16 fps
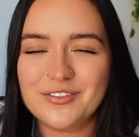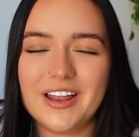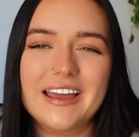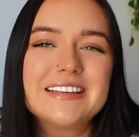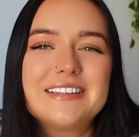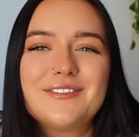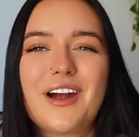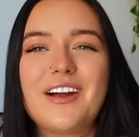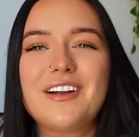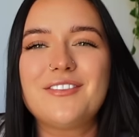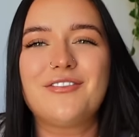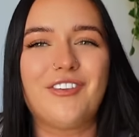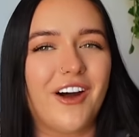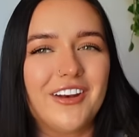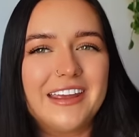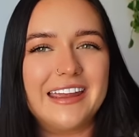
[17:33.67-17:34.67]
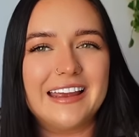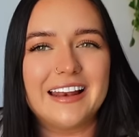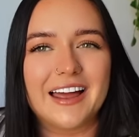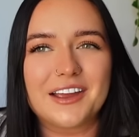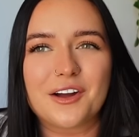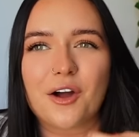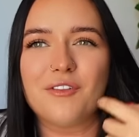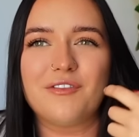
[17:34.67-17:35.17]
Like, it's a very funny,
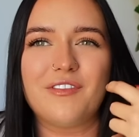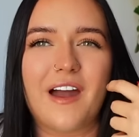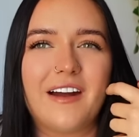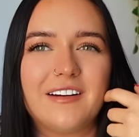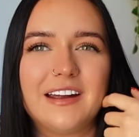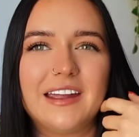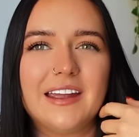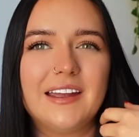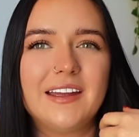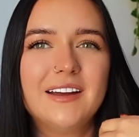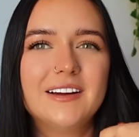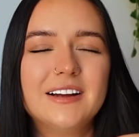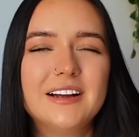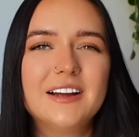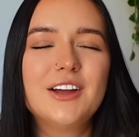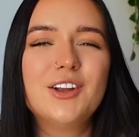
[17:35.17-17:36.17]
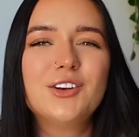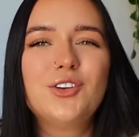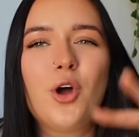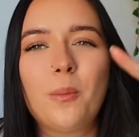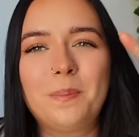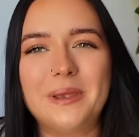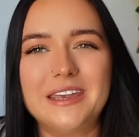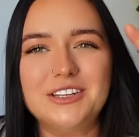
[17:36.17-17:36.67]
like very,
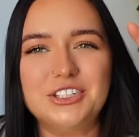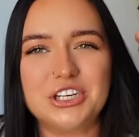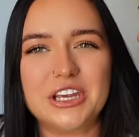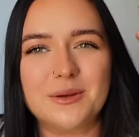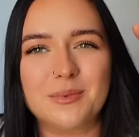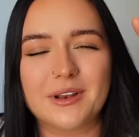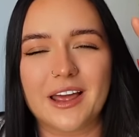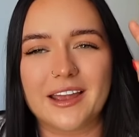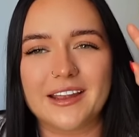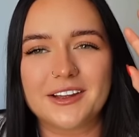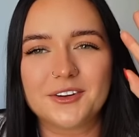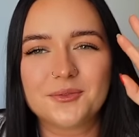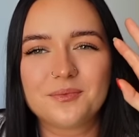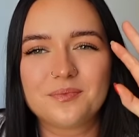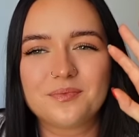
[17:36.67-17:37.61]
not PG, but like,